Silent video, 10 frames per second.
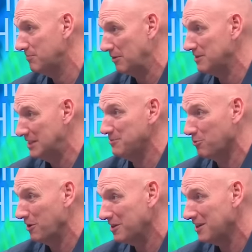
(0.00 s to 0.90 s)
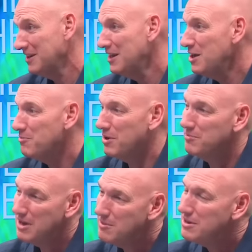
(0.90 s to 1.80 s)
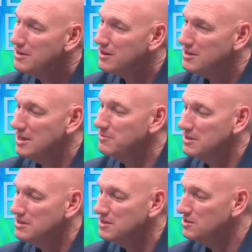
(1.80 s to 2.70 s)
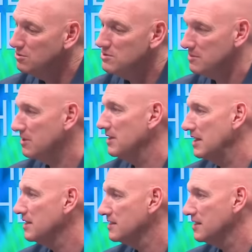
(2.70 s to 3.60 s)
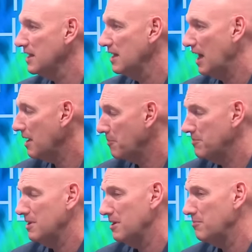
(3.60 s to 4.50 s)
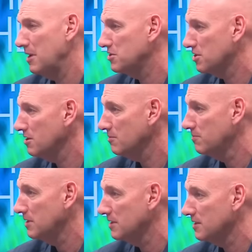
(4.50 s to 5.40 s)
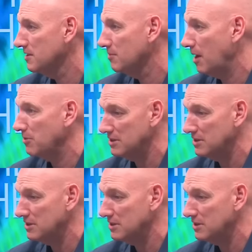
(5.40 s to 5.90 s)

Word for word: that would seem to work. But maybe they're attempting to do something like this again. I, am I'm, am not sure because the Bible